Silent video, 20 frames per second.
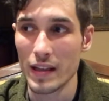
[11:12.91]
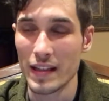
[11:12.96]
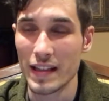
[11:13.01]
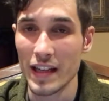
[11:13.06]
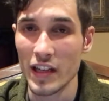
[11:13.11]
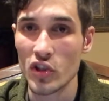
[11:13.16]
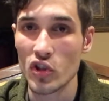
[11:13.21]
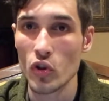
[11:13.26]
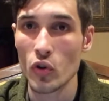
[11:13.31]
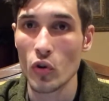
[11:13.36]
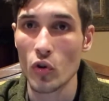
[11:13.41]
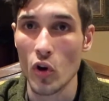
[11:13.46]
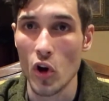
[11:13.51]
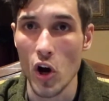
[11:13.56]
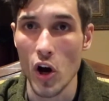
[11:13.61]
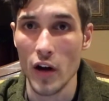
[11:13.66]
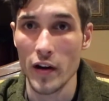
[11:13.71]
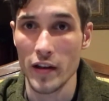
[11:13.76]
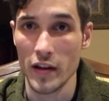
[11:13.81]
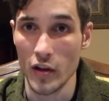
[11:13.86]
Digital
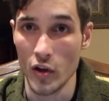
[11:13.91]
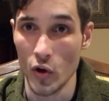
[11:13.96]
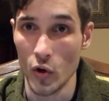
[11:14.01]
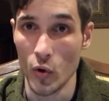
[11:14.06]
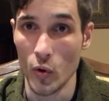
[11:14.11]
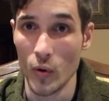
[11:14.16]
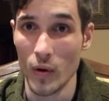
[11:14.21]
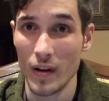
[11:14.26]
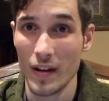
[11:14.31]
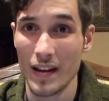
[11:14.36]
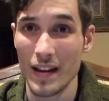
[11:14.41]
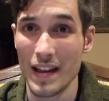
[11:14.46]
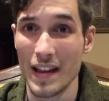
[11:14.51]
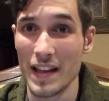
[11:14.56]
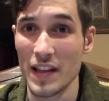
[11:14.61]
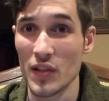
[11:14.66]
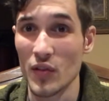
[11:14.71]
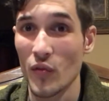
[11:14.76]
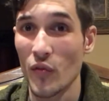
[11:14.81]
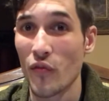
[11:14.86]
audio
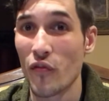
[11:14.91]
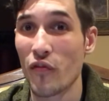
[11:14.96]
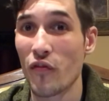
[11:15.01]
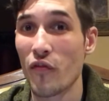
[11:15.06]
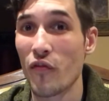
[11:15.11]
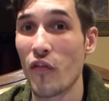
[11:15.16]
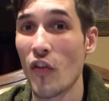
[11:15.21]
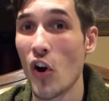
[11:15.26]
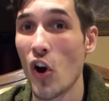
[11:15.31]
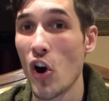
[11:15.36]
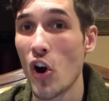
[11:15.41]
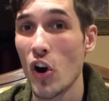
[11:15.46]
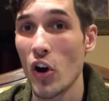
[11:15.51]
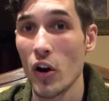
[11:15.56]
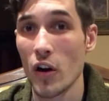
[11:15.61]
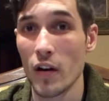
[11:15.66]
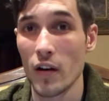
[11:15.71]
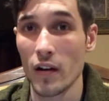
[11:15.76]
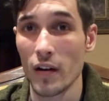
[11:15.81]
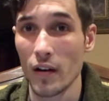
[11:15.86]
is
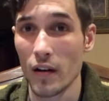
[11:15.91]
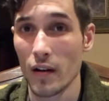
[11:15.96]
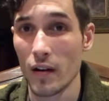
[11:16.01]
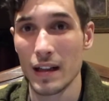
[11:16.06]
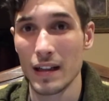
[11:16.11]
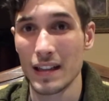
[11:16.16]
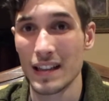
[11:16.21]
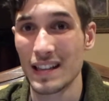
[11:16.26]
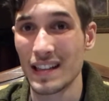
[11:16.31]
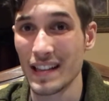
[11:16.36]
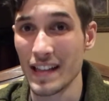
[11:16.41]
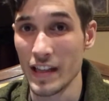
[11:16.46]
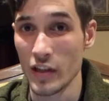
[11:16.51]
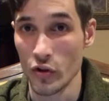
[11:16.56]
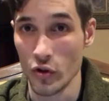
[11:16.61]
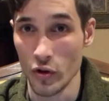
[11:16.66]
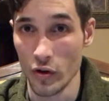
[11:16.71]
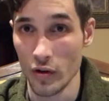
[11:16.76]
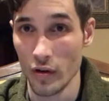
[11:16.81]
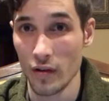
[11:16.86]
far
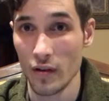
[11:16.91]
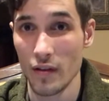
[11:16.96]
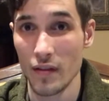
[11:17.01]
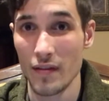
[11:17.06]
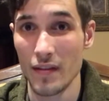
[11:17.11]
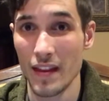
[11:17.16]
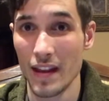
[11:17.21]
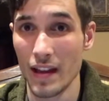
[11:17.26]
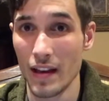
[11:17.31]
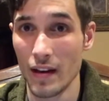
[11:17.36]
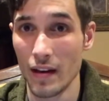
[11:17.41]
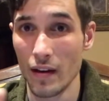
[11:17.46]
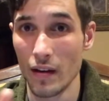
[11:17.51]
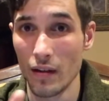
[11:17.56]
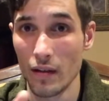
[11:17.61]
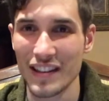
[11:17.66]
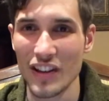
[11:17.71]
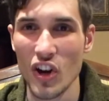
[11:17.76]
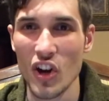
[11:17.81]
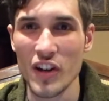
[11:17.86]
cleaner than
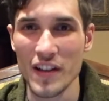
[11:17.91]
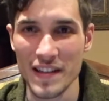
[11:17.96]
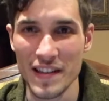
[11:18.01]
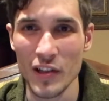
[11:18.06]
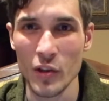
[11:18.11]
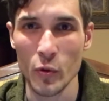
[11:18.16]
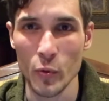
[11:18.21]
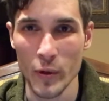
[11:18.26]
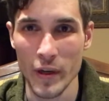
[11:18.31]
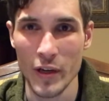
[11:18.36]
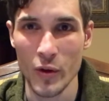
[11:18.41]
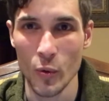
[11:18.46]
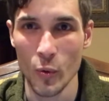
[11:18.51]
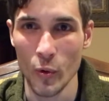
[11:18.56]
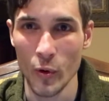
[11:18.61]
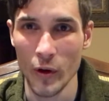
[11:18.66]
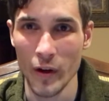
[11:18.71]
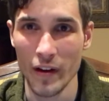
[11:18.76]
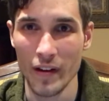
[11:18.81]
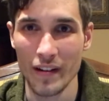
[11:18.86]
the auxiliary
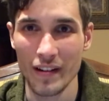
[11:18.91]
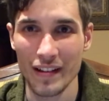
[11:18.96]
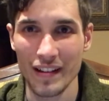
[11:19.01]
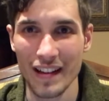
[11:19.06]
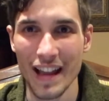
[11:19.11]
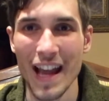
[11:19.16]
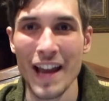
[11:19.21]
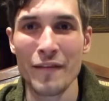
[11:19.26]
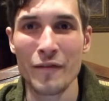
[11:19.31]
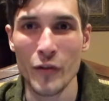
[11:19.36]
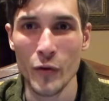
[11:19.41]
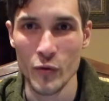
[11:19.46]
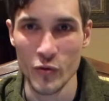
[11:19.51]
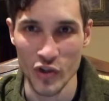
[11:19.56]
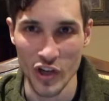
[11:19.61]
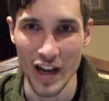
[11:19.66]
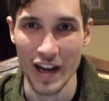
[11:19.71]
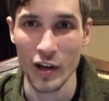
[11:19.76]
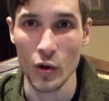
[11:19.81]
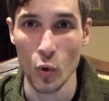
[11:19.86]
cord, headphone
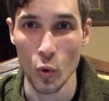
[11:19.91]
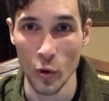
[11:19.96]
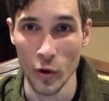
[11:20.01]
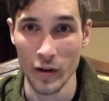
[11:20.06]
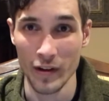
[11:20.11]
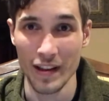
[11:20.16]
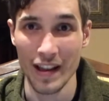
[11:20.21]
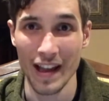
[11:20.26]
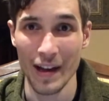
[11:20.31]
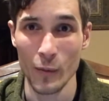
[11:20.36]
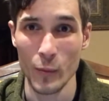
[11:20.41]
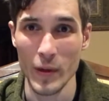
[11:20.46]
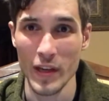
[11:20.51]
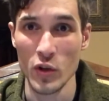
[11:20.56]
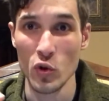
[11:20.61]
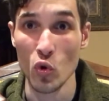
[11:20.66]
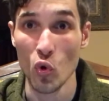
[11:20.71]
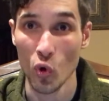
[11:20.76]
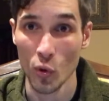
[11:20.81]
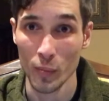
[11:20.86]
jack cord that we
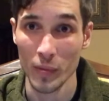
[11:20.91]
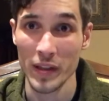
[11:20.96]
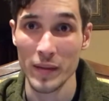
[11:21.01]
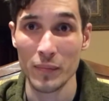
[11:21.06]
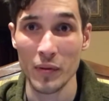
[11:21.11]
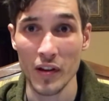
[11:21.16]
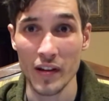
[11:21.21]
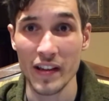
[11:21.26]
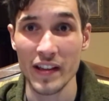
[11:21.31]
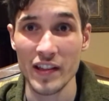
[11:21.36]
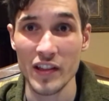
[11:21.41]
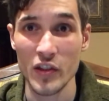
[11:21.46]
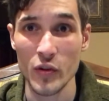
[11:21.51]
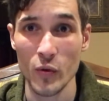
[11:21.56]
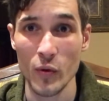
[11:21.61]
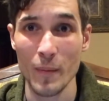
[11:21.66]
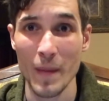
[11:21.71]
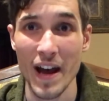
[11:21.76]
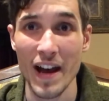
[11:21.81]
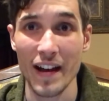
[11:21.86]
normally plug
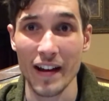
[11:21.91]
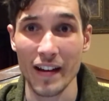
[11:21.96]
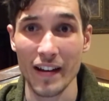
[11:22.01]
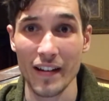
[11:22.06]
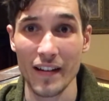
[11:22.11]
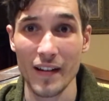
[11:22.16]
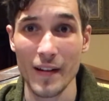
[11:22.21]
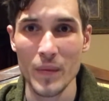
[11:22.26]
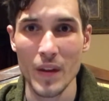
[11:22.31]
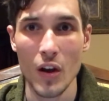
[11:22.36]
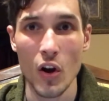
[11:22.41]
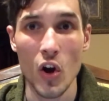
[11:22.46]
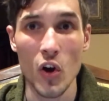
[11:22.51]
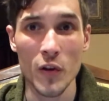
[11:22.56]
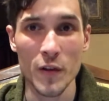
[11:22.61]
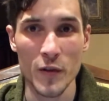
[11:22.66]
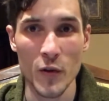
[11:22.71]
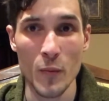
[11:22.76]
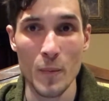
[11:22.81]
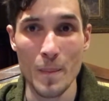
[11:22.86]
into a Mac.
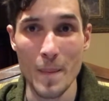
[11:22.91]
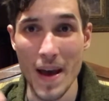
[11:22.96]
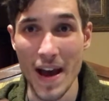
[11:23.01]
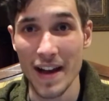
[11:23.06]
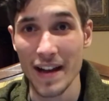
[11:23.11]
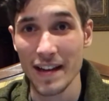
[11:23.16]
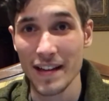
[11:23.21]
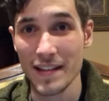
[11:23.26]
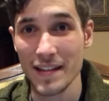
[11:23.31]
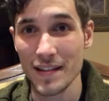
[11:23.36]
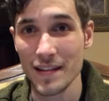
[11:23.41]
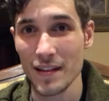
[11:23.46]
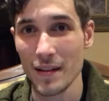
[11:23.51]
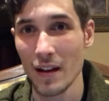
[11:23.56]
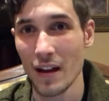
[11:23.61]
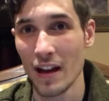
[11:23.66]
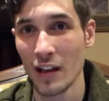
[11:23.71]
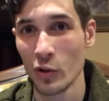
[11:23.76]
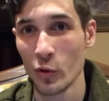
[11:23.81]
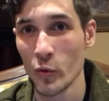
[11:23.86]
Also Macs,
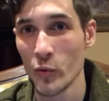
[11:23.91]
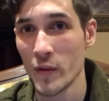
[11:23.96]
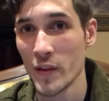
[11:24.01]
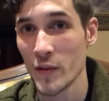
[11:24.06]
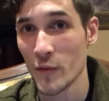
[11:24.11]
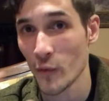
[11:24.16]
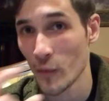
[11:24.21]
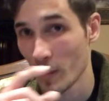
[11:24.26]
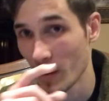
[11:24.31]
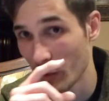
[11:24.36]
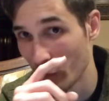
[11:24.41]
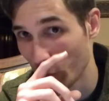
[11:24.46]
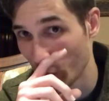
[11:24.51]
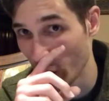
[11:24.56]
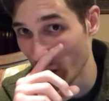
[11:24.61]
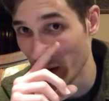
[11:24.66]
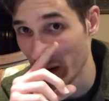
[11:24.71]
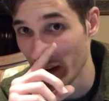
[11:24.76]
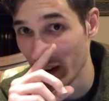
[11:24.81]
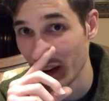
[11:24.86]
I learned this from my
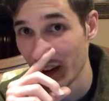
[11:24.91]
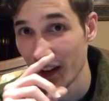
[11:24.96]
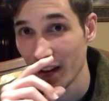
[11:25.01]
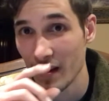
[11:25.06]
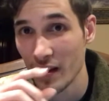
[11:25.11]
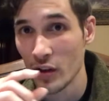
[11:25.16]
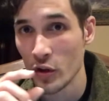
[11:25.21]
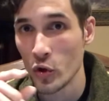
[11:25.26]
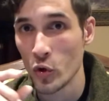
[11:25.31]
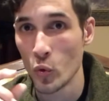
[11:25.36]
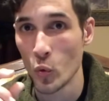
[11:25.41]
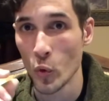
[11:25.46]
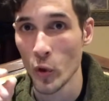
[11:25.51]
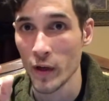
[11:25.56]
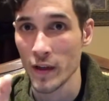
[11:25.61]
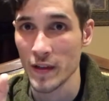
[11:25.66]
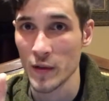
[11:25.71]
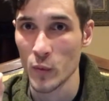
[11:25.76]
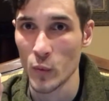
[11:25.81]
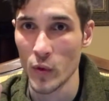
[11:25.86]
friend who
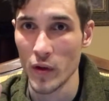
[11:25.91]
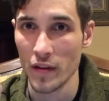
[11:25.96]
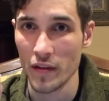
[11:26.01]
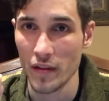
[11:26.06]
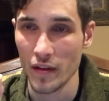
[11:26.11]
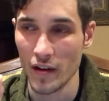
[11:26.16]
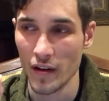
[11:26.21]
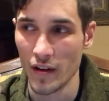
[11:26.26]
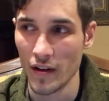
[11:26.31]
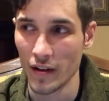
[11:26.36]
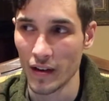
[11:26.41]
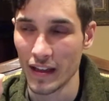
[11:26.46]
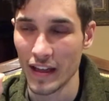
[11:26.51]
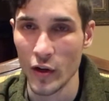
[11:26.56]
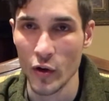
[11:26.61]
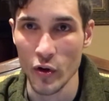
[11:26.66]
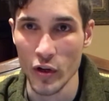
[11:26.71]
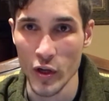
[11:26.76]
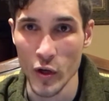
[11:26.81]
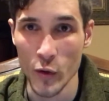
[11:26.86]
works with
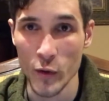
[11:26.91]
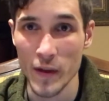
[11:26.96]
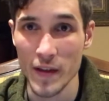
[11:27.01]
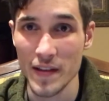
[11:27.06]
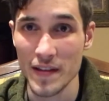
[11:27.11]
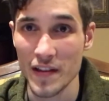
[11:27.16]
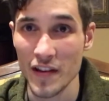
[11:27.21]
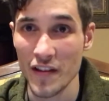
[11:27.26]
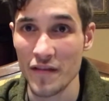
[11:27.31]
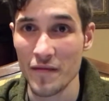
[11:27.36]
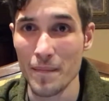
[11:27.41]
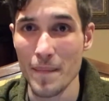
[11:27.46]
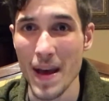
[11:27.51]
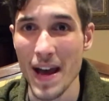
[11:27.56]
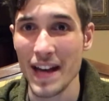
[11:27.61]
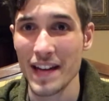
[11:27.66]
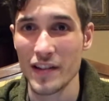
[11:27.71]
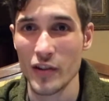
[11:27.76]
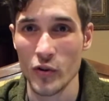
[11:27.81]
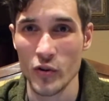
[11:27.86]
karaoke stuff.
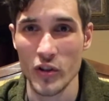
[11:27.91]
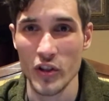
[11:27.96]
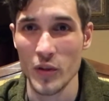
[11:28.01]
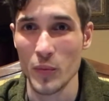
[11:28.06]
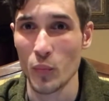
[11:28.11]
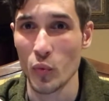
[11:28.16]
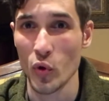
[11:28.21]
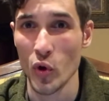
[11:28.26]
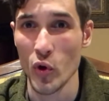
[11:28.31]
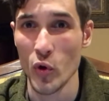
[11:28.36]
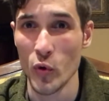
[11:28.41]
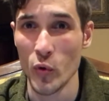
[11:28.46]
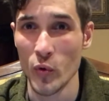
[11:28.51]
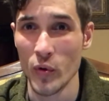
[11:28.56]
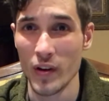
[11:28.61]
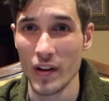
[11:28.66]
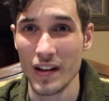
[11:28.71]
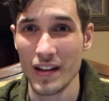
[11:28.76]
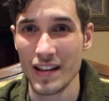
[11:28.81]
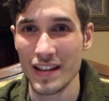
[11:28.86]
Macs are just
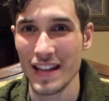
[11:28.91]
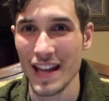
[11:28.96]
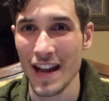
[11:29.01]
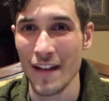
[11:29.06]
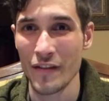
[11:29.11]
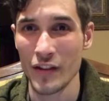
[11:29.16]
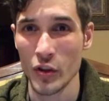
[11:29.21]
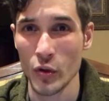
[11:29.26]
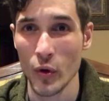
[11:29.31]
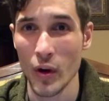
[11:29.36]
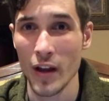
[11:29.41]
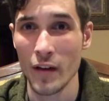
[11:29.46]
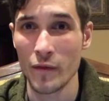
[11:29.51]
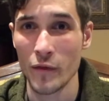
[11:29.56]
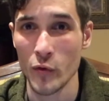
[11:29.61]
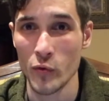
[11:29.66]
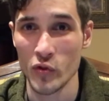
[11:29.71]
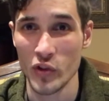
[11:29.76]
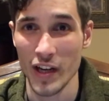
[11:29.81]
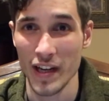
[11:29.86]
prone to having their
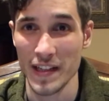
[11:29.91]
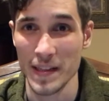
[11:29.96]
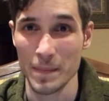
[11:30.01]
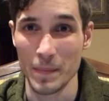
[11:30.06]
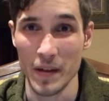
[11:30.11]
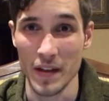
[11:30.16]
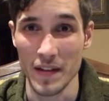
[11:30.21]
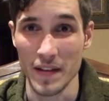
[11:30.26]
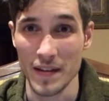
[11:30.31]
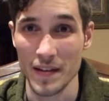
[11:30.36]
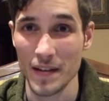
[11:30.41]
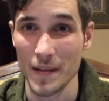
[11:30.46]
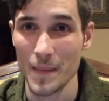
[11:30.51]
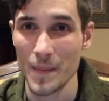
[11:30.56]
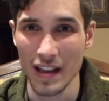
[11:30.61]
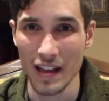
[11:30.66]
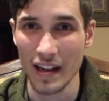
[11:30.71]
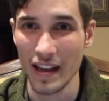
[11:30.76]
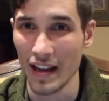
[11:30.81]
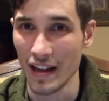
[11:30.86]
headphone jacks buzz,
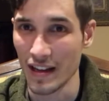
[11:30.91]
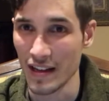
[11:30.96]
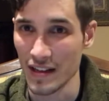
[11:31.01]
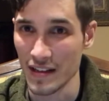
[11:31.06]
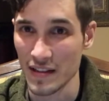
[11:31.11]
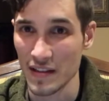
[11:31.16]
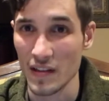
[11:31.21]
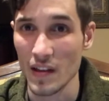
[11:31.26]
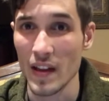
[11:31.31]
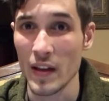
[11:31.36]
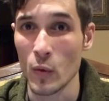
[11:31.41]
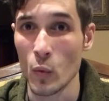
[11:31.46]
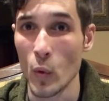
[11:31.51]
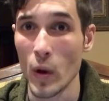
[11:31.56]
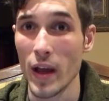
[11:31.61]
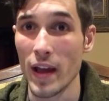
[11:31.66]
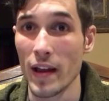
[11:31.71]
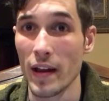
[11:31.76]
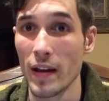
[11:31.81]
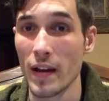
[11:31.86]
again, in a slight
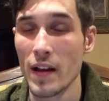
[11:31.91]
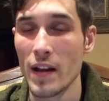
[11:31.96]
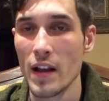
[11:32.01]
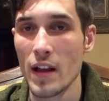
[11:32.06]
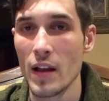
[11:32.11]
way.